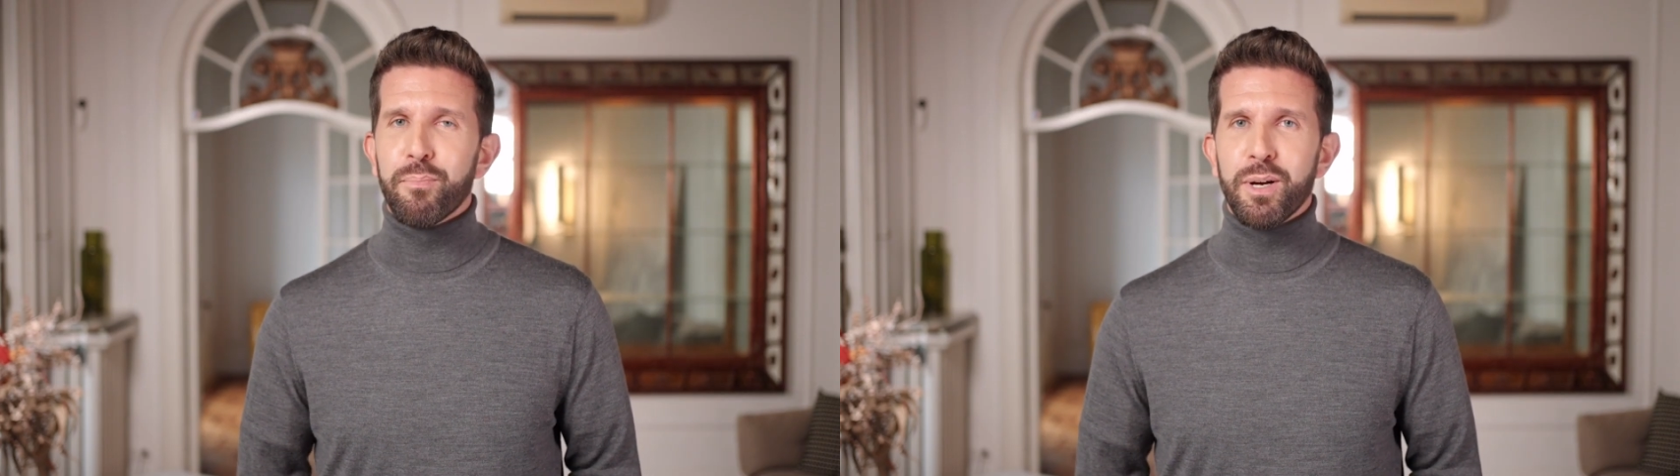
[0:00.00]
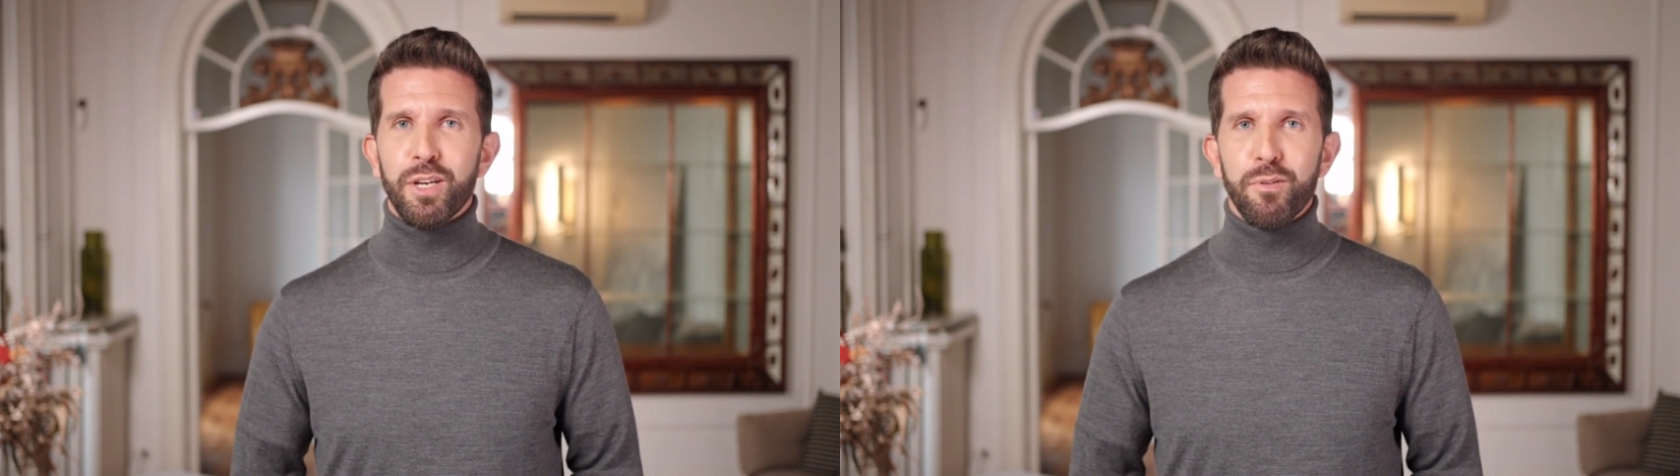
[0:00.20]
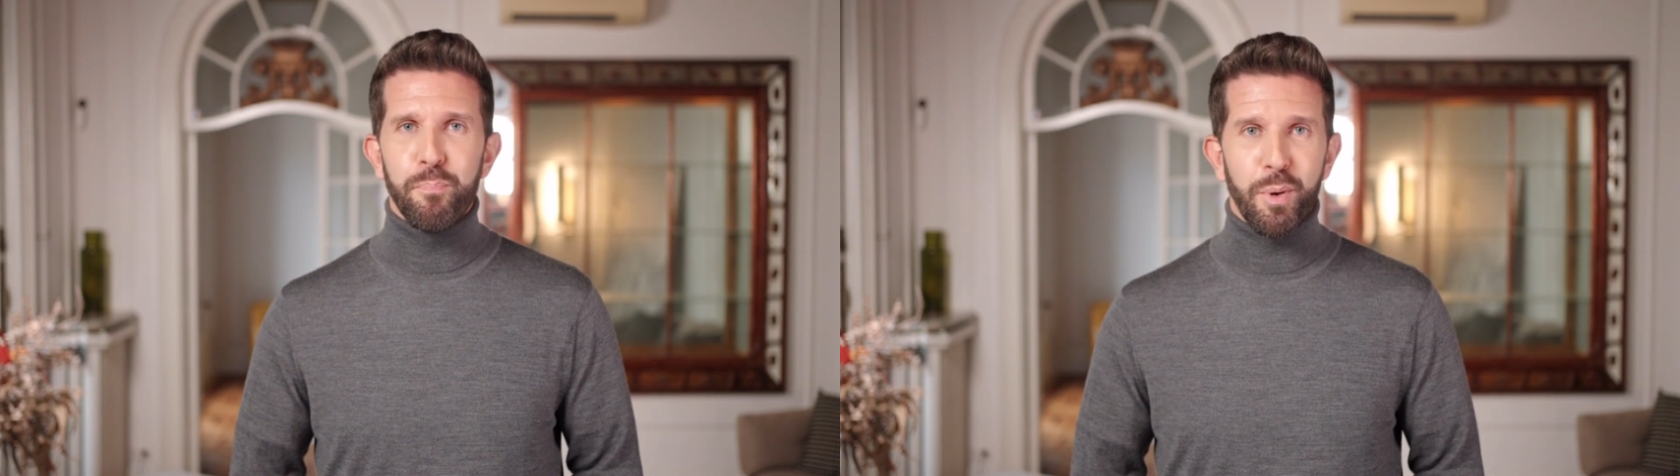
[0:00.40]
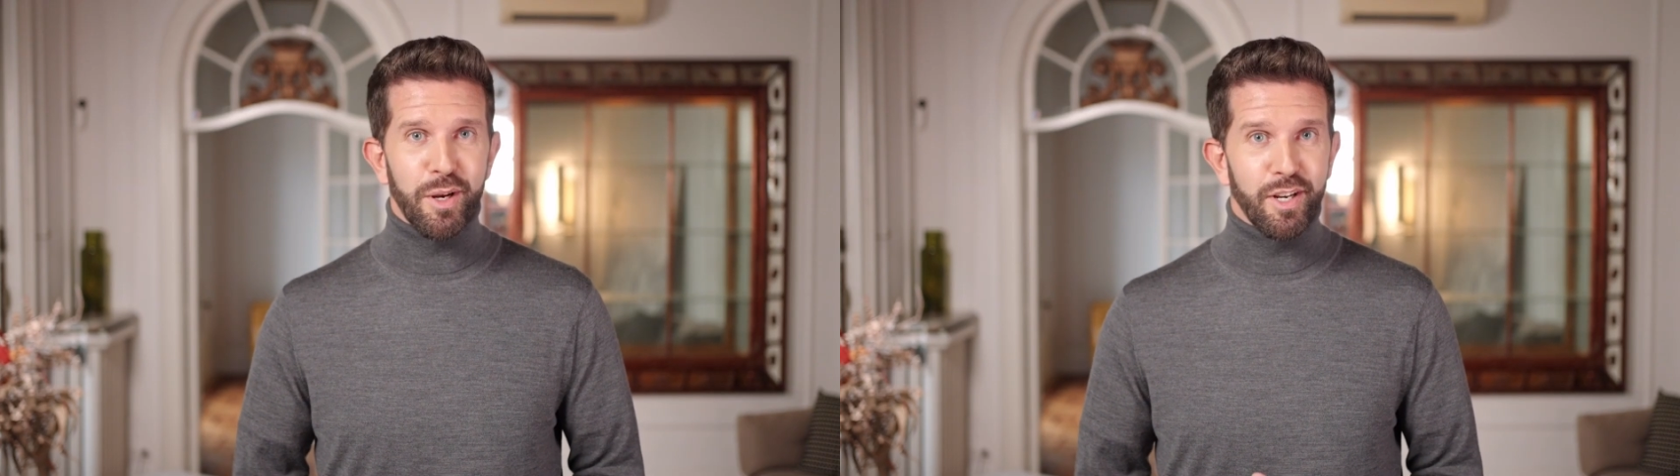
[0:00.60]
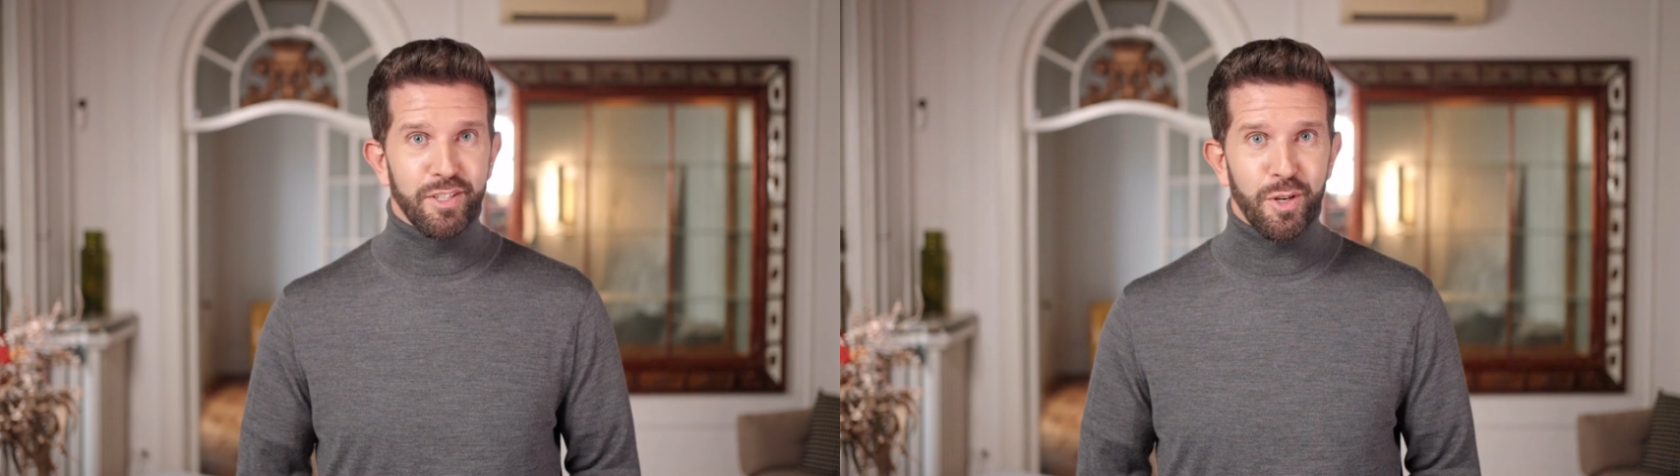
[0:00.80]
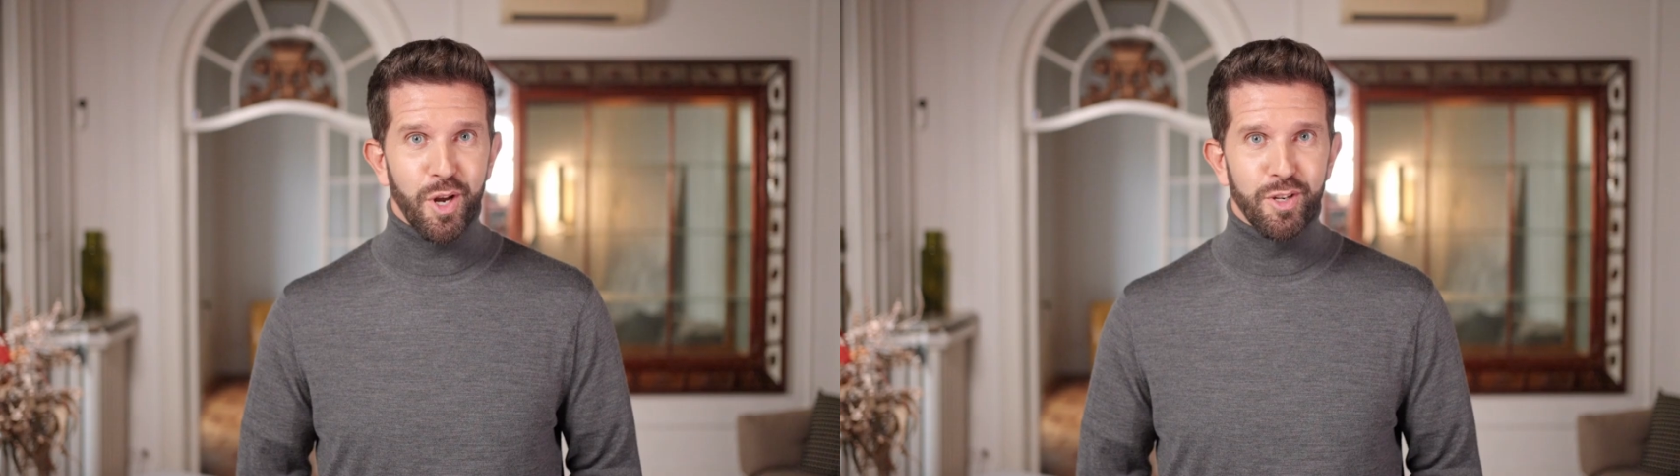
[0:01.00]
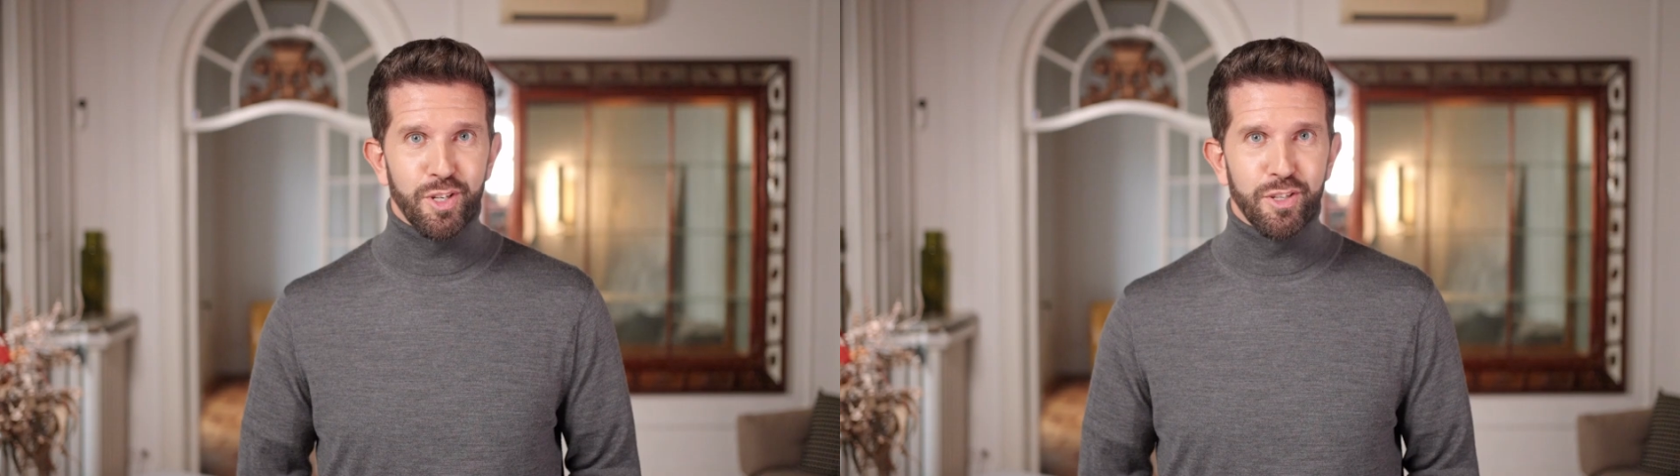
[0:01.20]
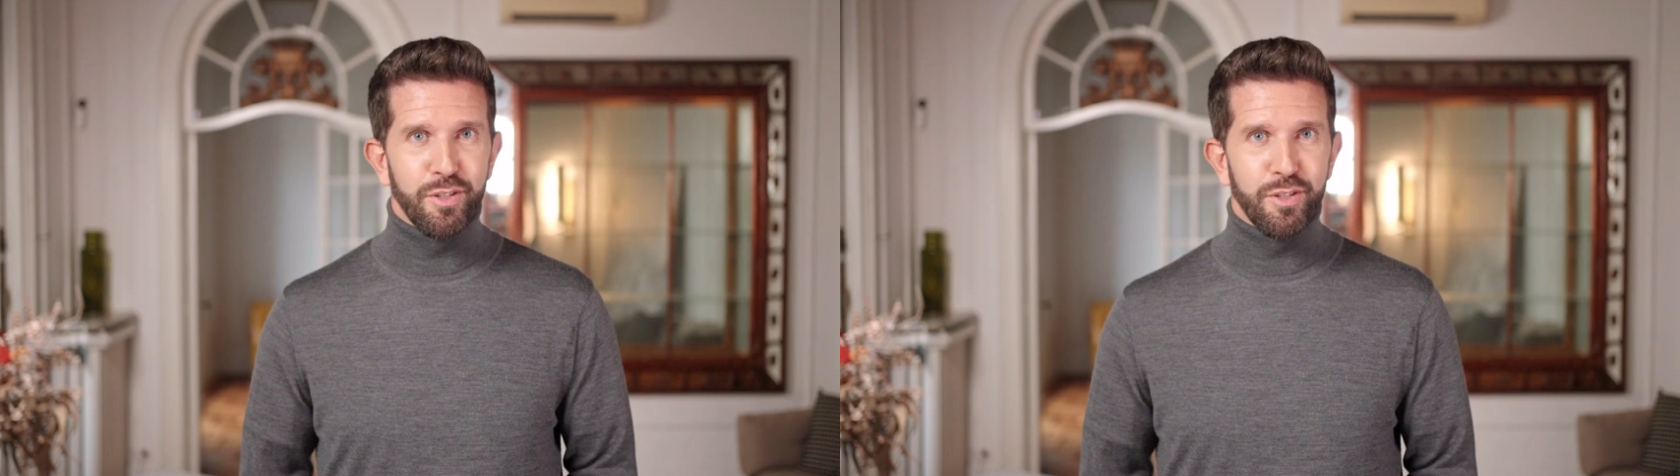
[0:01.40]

because markets aren't just